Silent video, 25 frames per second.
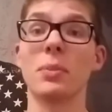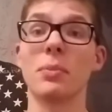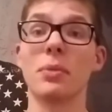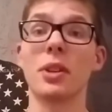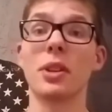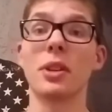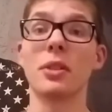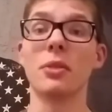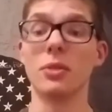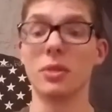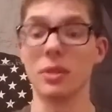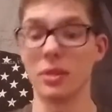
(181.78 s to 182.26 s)
They're
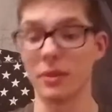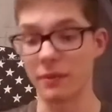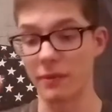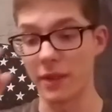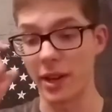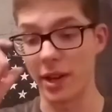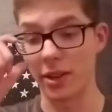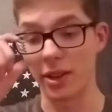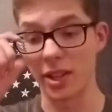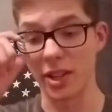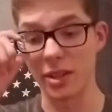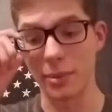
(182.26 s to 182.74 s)
pretty cool,
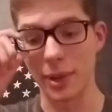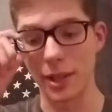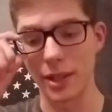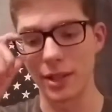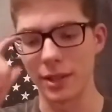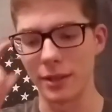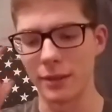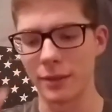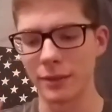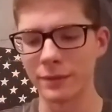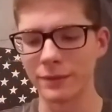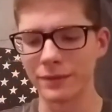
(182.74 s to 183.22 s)
very
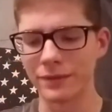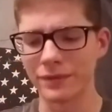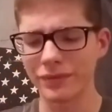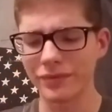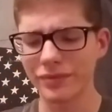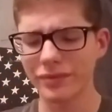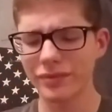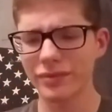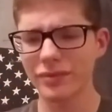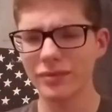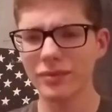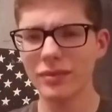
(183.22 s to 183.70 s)
expensive.
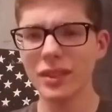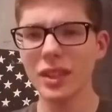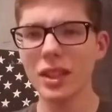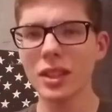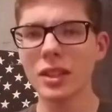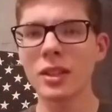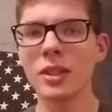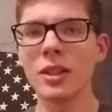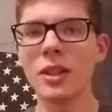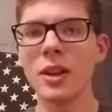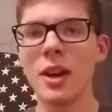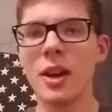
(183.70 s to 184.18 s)

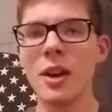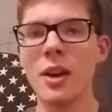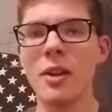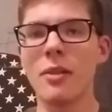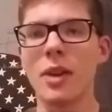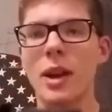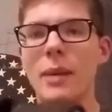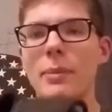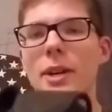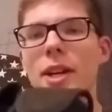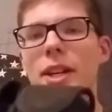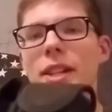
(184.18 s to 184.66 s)

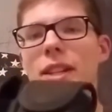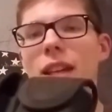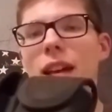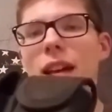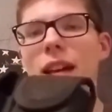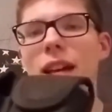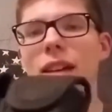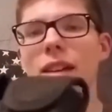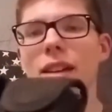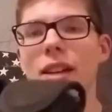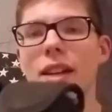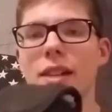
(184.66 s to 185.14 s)
Right behind
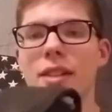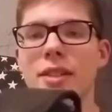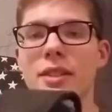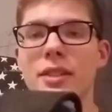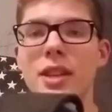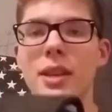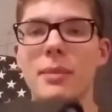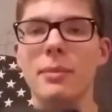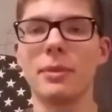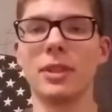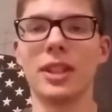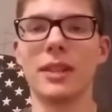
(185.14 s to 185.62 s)
that, I just
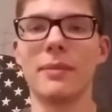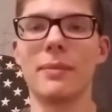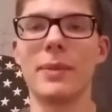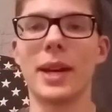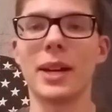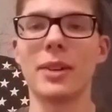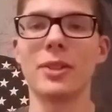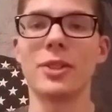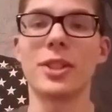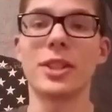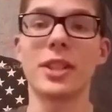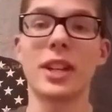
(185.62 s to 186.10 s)
keep a glove
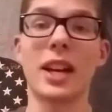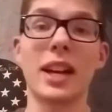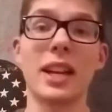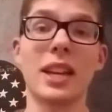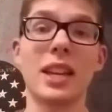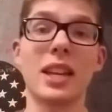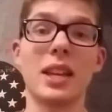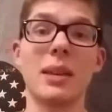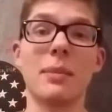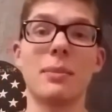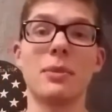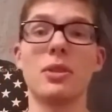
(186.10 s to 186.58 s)
pouch. I
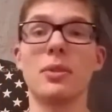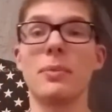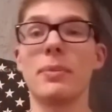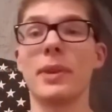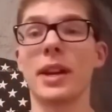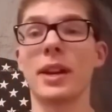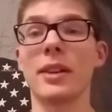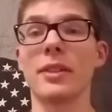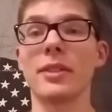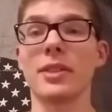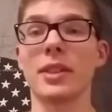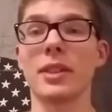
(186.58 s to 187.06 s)
keep 2
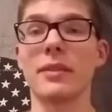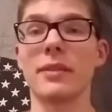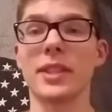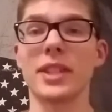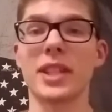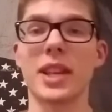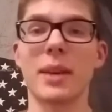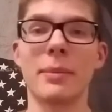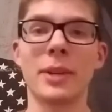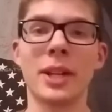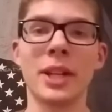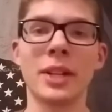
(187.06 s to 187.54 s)
pairs of
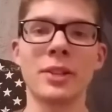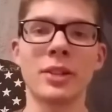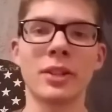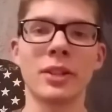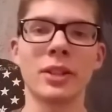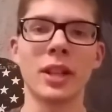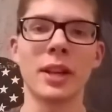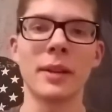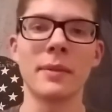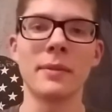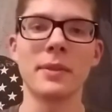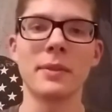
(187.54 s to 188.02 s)
examination
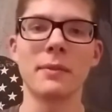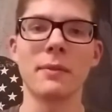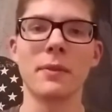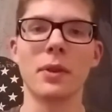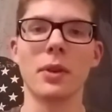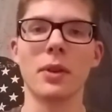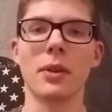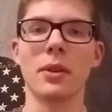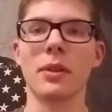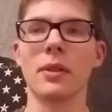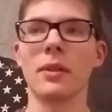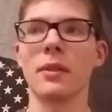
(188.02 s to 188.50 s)
gloves
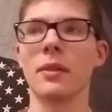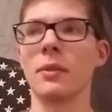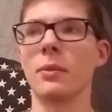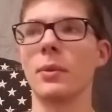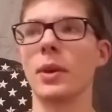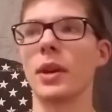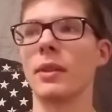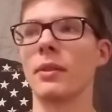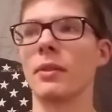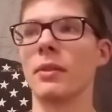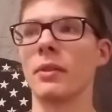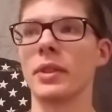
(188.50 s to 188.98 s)
for
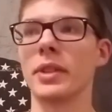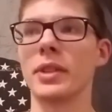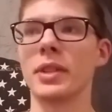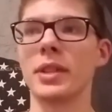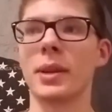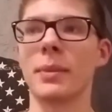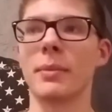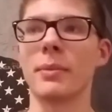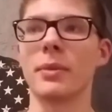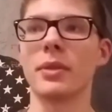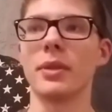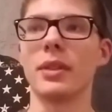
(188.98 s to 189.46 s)
whatever reason
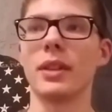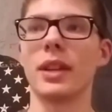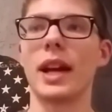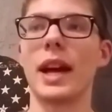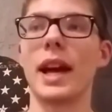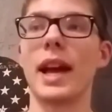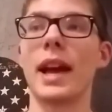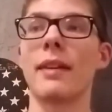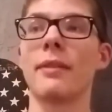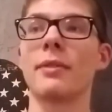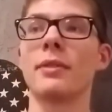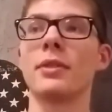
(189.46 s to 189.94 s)

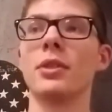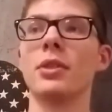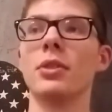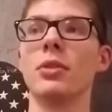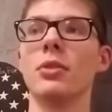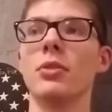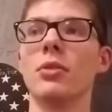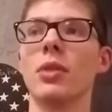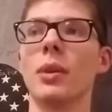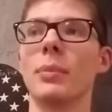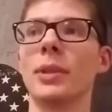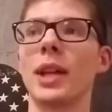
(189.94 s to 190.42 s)
I have
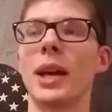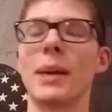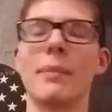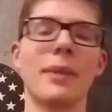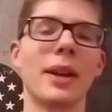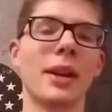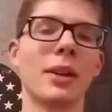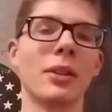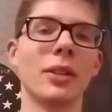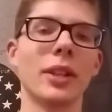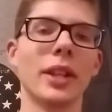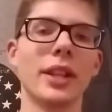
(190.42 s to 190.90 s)
to apply
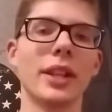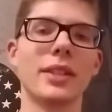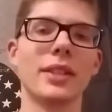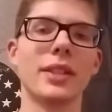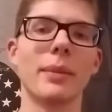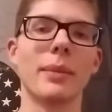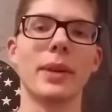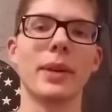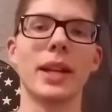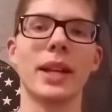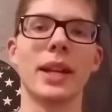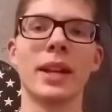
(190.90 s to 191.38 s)
medical aid to
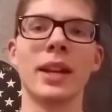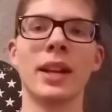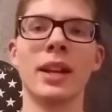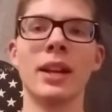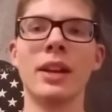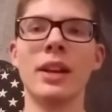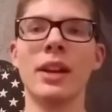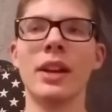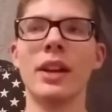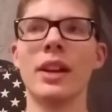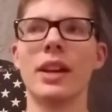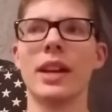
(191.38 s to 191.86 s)
somebody,
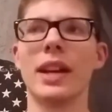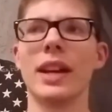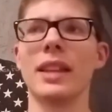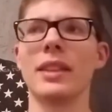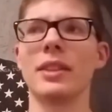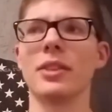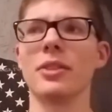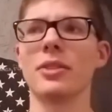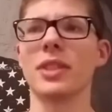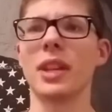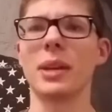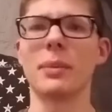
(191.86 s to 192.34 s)

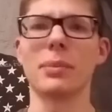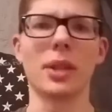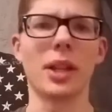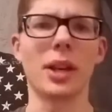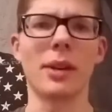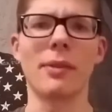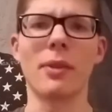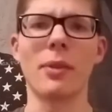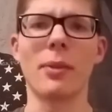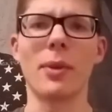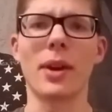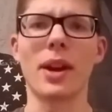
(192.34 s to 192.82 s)
and there's, like, blood
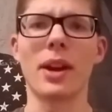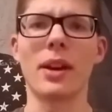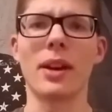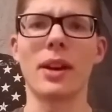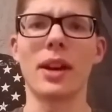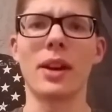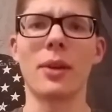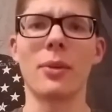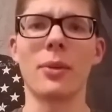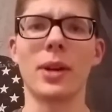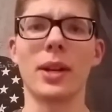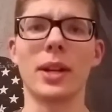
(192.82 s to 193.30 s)

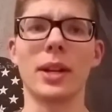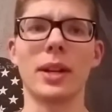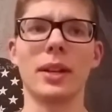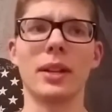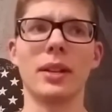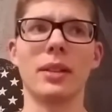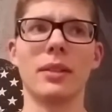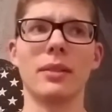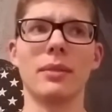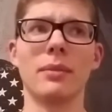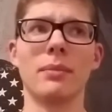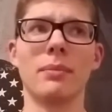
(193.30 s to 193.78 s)
everywhere. I don't want
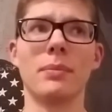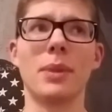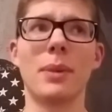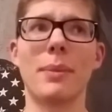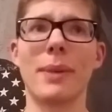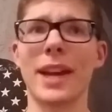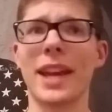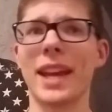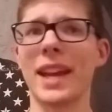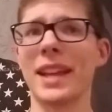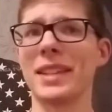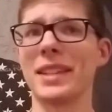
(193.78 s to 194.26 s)
to put
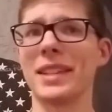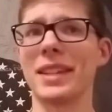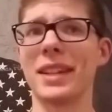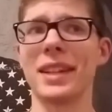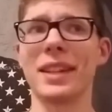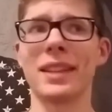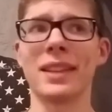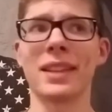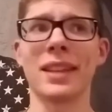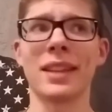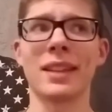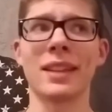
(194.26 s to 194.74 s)
my hands in
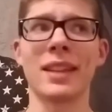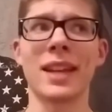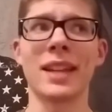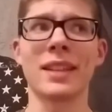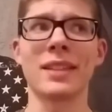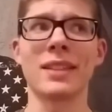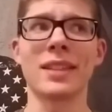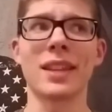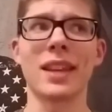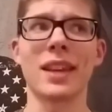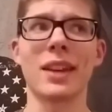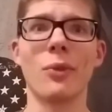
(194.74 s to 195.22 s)
anything
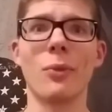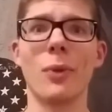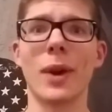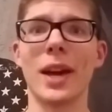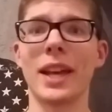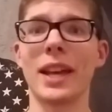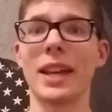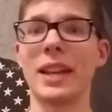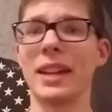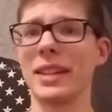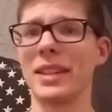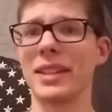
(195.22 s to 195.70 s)
that's, like,
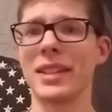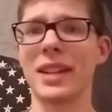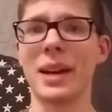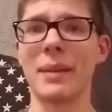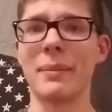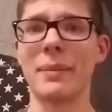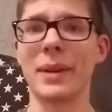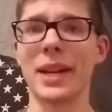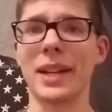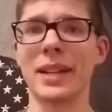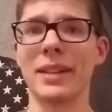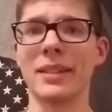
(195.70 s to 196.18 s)
wet and it's
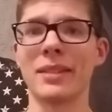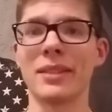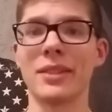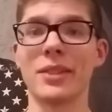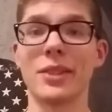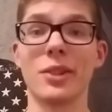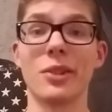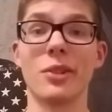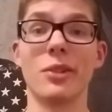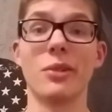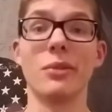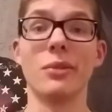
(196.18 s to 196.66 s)
not mine,
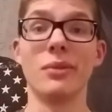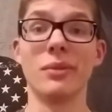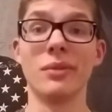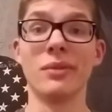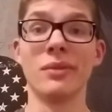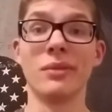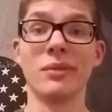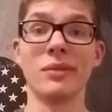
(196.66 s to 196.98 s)
so